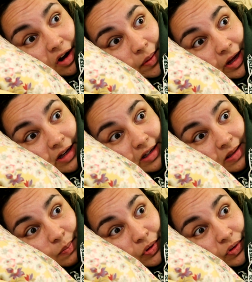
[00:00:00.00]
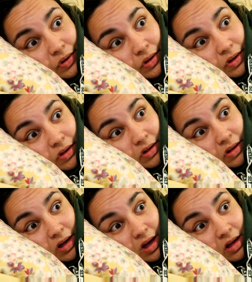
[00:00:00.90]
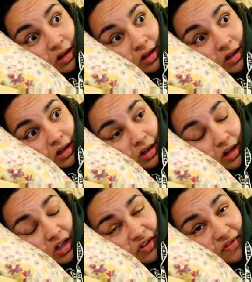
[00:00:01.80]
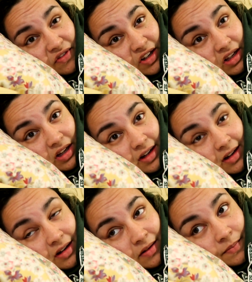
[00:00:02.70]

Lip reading: know it is, but I don't feel like,